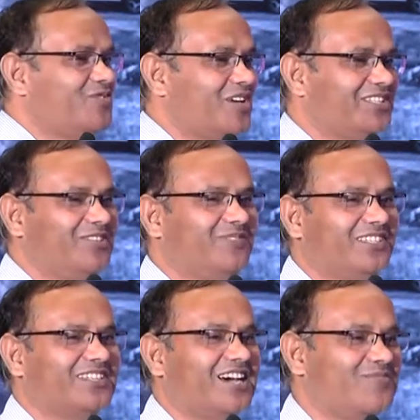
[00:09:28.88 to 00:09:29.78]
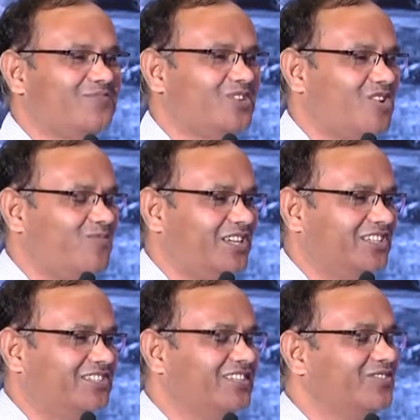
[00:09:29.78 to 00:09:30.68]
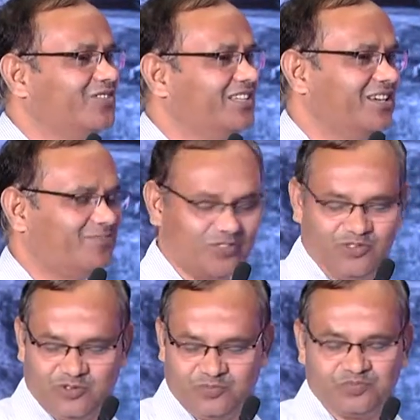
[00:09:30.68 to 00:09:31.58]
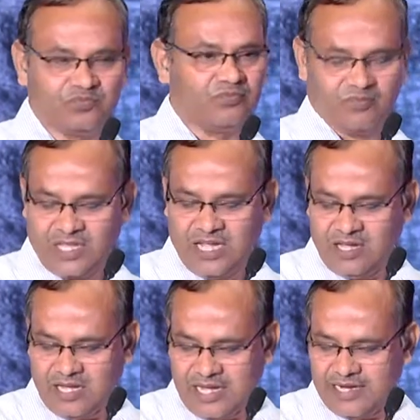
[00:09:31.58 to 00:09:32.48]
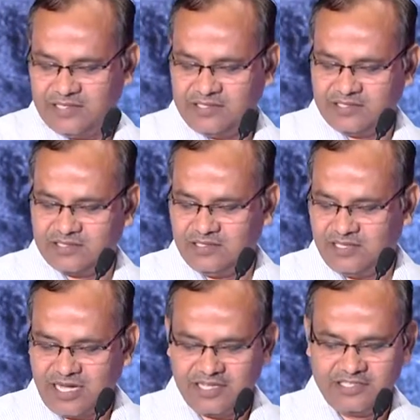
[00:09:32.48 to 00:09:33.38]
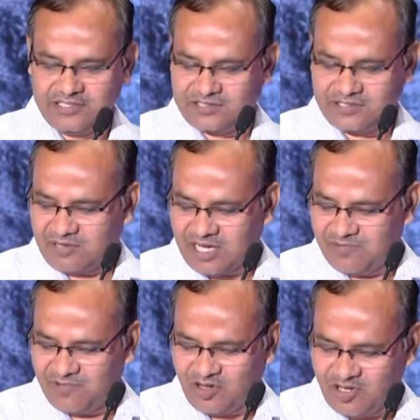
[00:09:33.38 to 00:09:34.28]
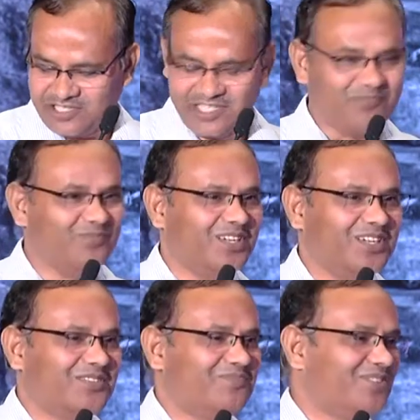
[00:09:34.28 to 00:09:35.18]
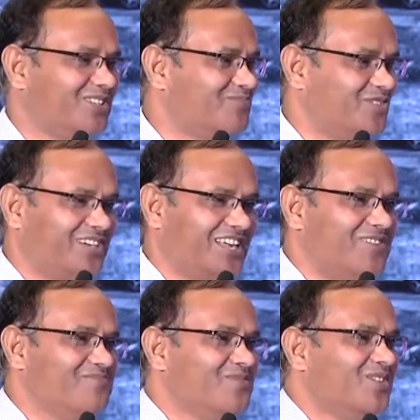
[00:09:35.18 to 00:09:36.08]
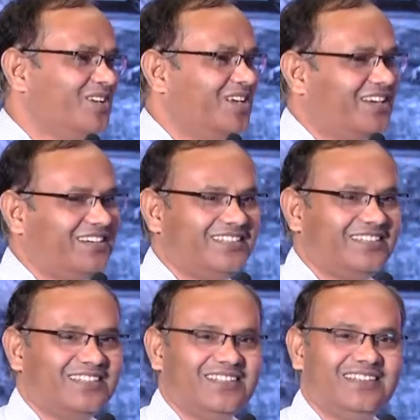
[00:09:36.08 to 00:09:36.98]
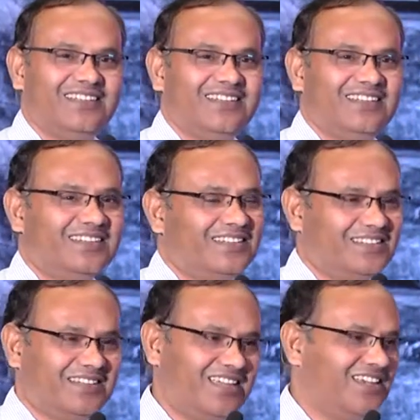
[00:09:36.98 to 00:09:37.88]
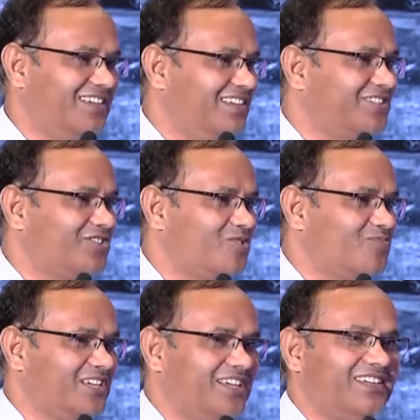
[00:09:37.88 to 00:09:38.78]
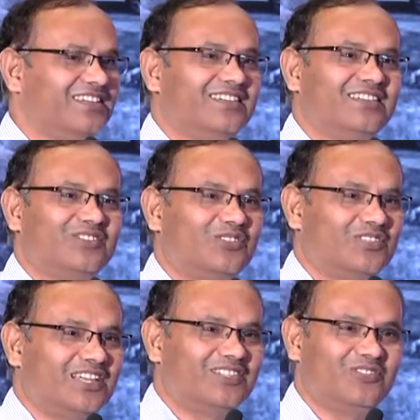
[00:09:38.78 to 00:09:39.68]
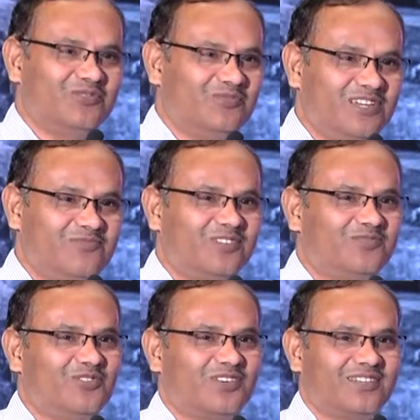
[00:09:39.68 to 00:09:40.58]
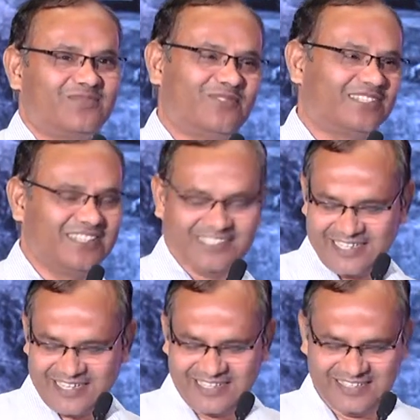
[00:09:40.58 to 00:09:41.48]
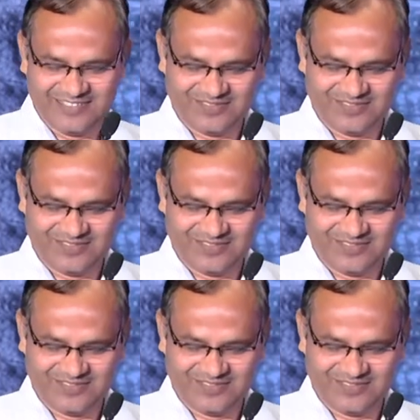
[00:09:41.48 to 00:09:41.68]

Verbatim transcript: to achieve this RPO obligation, so they have to do. And uh, I think uh, I will not take uh, much more time and uh, I'll stop here. So thank you very much for patience hearing.